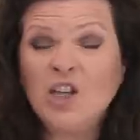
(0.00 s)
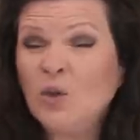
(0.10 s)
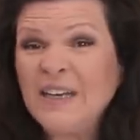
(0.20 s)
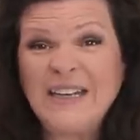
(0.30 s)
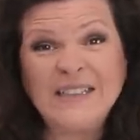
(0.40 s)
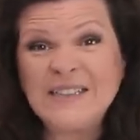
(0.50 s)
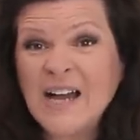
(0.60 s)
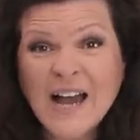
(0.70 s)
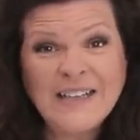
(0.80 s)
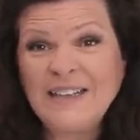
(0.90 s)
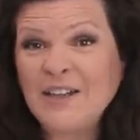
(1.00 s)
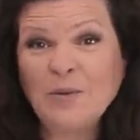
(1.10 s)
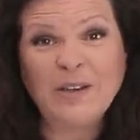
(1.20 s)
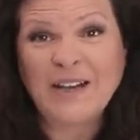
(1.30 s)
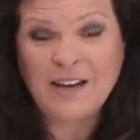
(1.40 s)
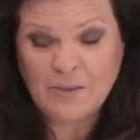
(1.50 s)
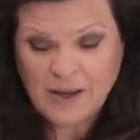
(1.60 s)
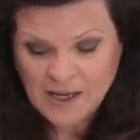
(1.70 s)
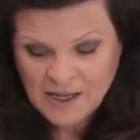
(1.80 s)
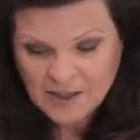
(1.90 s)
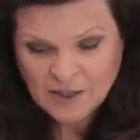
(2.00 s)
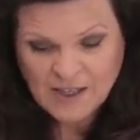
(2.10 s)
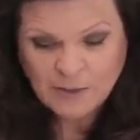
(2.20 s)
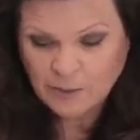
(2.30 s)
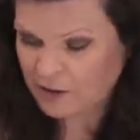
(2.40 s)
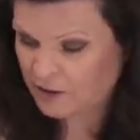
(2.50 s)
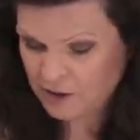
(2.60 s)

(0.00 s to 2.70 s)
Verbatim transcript: You only need a tiny little bit anyway. So that's what we're